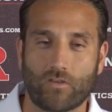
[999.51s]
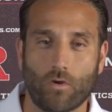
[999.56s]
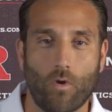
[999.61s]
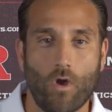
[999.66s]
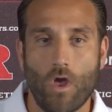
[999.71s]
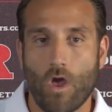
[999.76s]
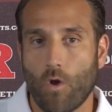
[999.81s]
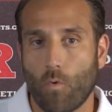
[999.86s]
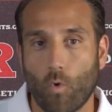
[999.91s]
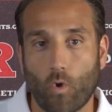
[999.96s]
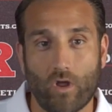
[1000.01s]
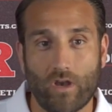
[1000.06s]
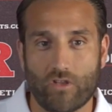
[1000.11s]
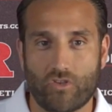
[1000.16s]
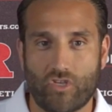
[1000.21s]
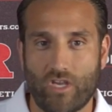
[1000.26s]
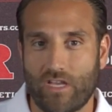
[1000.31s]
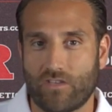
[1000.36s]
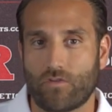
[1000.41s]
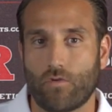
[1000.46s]
So we'll get a
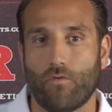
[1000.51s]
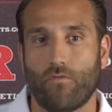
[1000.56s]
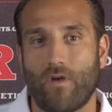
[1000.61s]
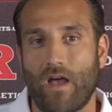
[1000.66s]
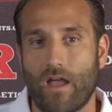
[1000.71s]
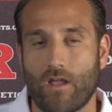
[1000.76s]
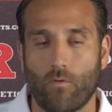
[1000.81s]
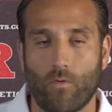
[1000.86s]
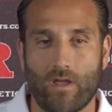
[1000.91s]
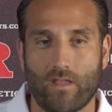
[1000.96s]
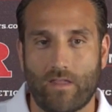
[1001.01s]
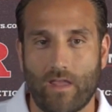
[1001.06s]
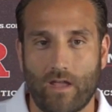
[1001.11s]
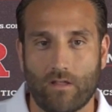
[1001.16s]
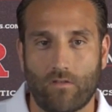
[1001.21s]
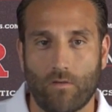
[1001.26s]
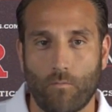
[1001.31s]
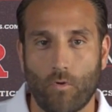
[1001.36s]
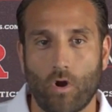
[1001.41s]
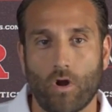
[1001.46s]
chance to evaluate
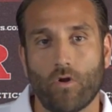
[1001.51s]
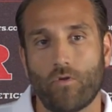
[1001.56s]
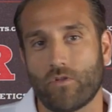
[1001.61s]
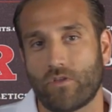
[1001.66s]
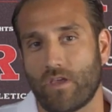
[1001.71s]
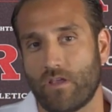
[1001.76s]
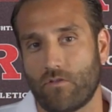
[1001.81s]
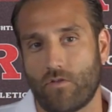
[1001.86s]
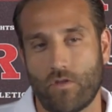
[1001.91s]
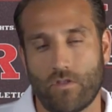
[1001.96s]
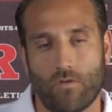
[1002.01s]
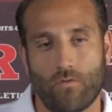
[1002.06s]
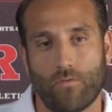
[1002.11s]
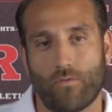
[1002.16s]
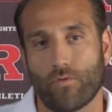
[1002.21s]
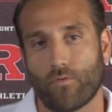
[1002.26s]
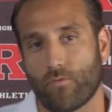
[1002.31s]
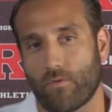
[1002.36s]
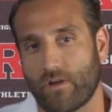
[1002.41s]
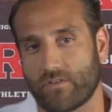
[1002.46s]
that tomorrow and
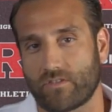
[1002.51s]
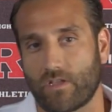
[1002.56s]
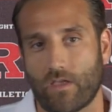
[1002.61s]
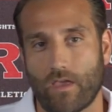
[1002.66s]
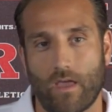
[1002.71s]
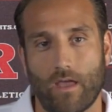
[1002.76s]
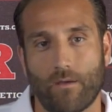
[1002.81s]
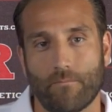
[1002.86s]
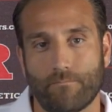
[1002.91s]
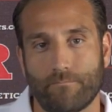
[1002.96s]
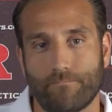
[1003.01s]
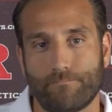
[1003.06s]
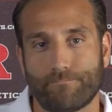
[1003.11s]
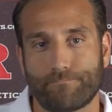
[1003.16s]
continuing through the rest of camp.